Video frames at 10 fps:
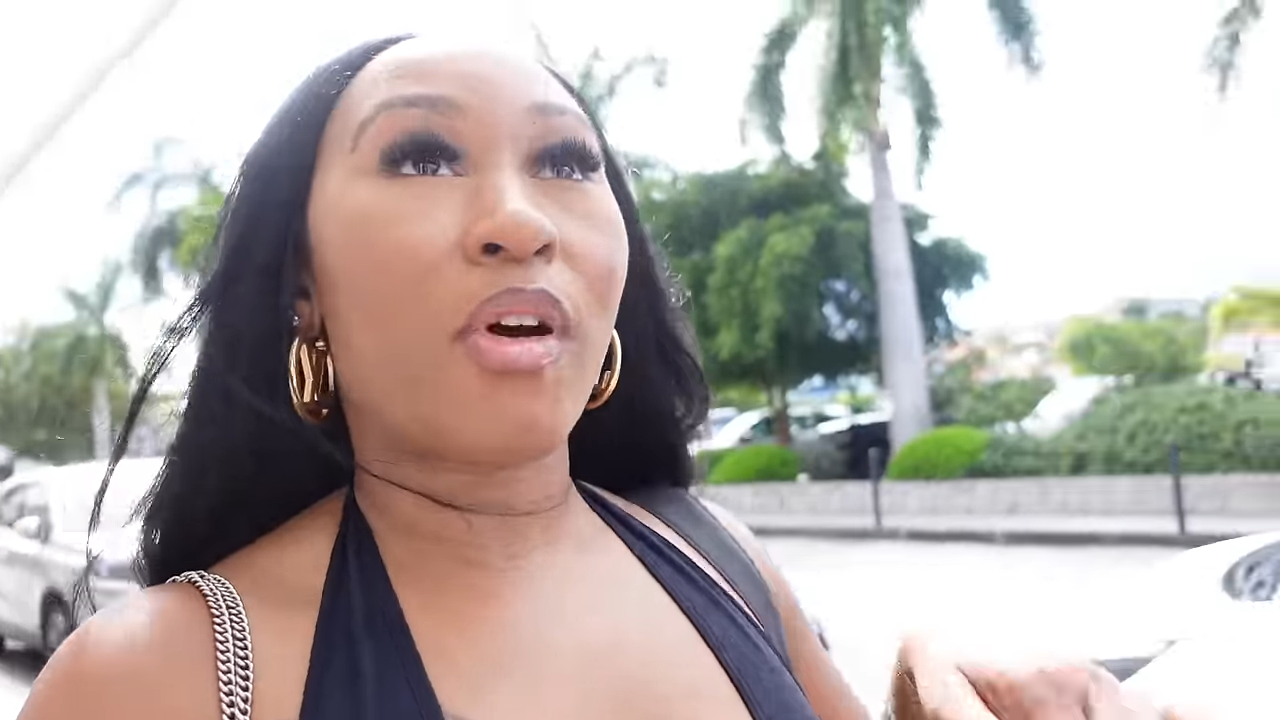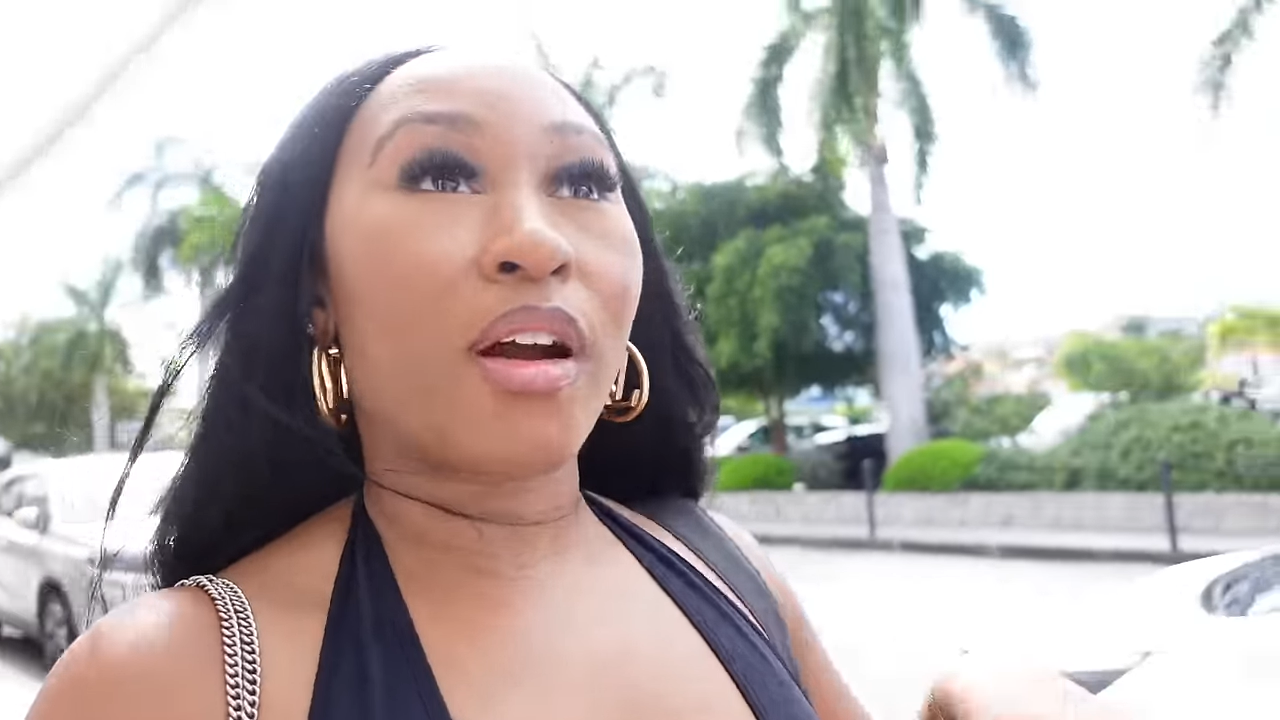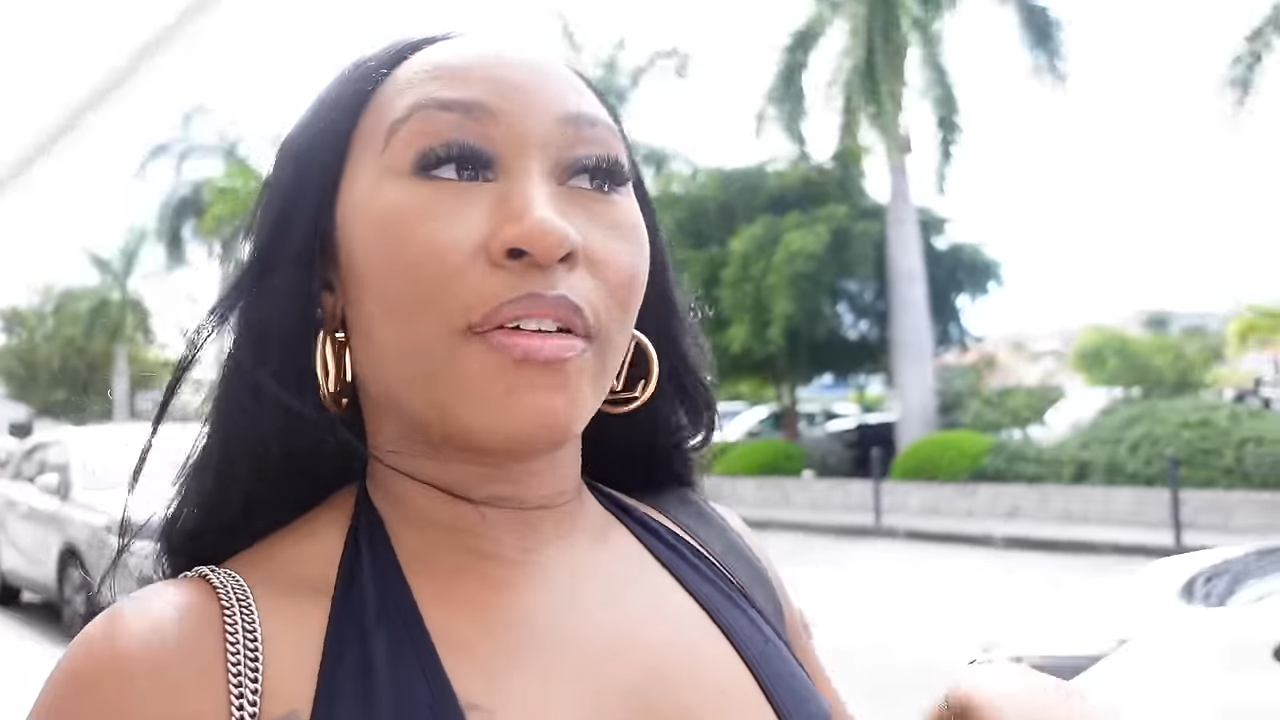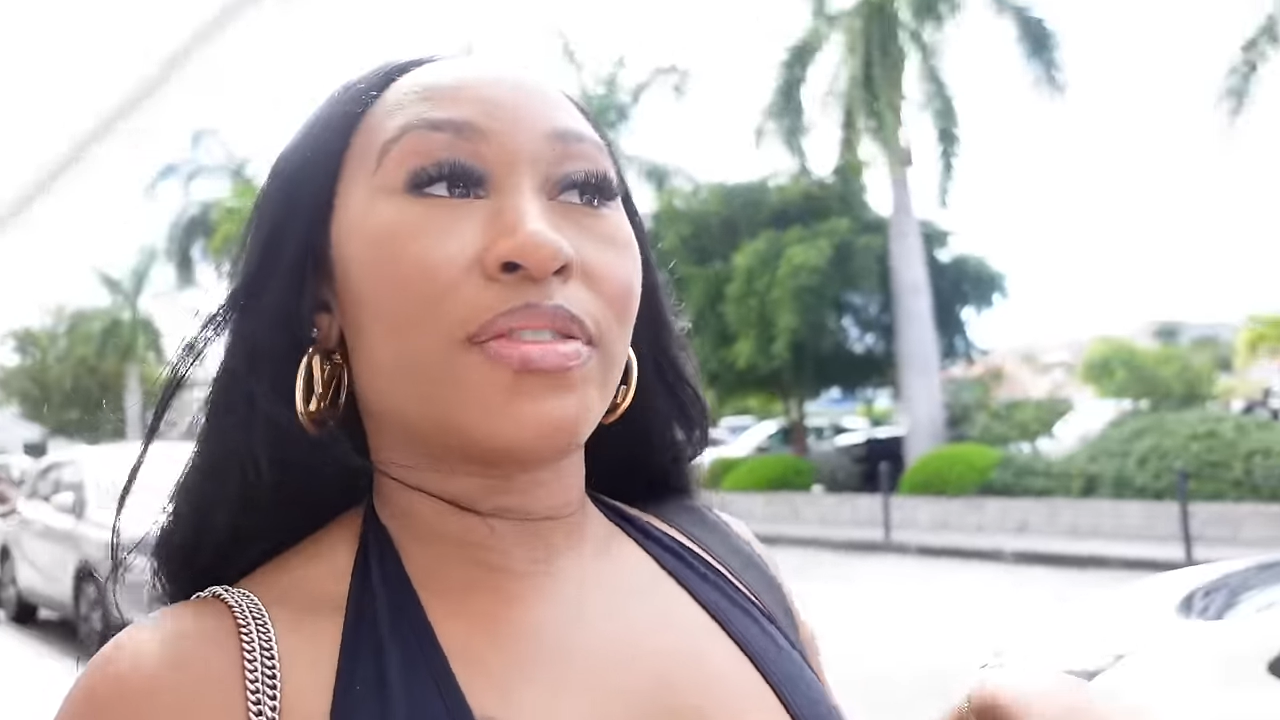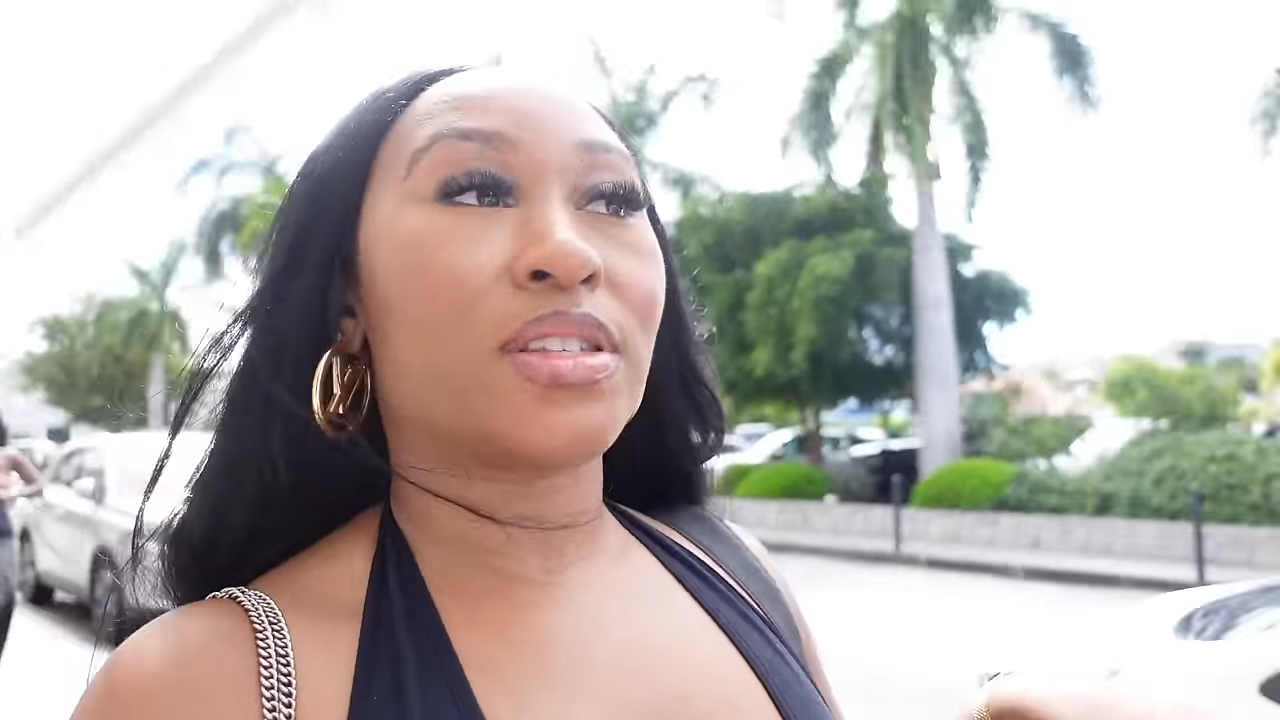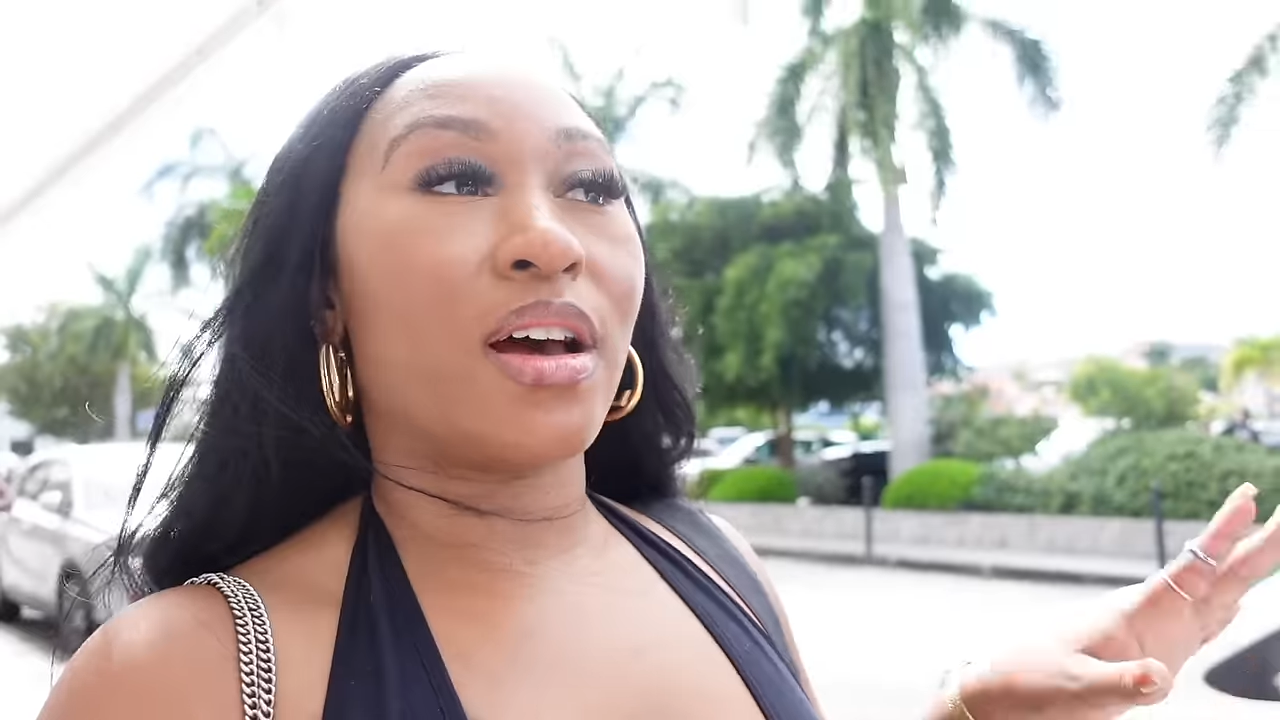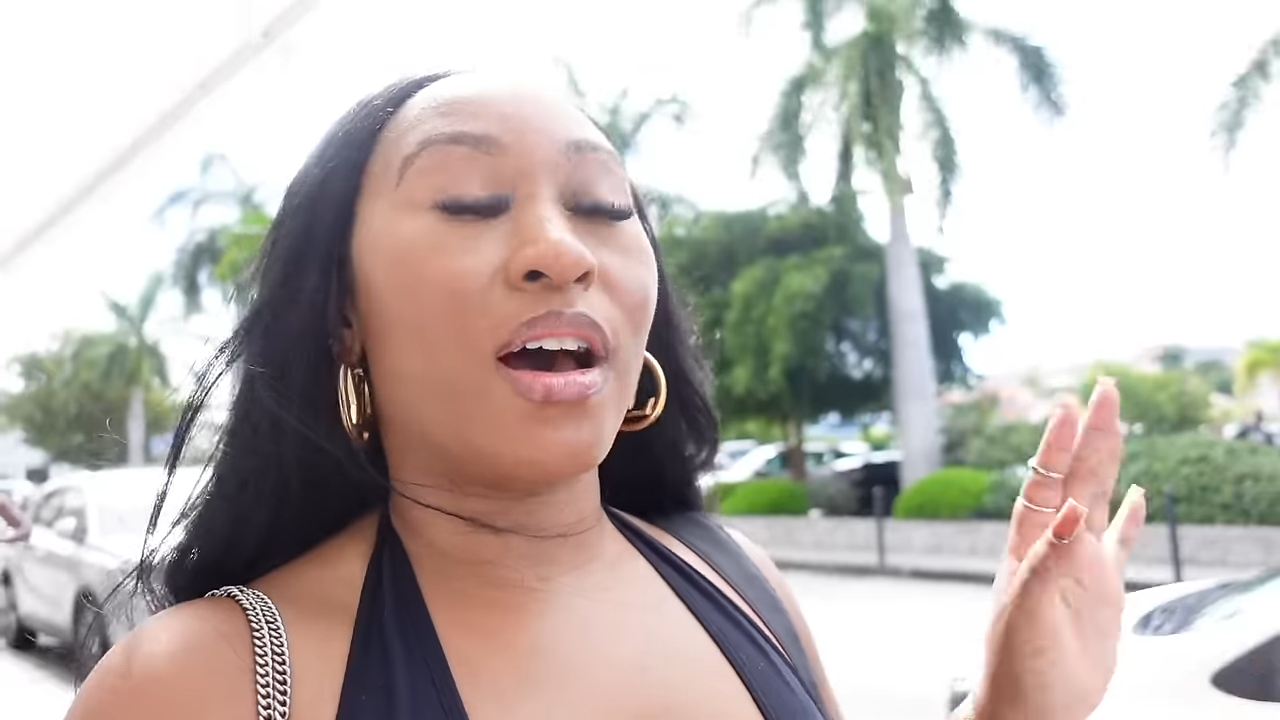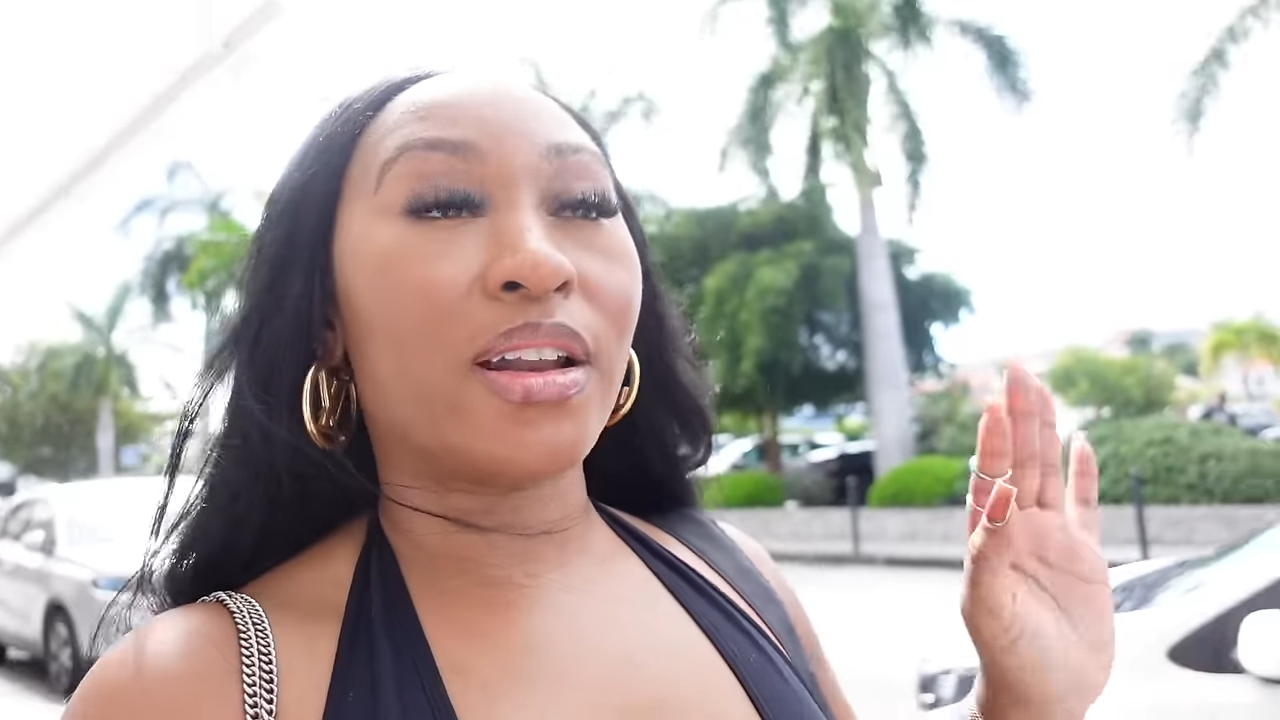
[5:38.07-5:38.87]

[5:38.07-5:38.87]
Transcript: Barth's,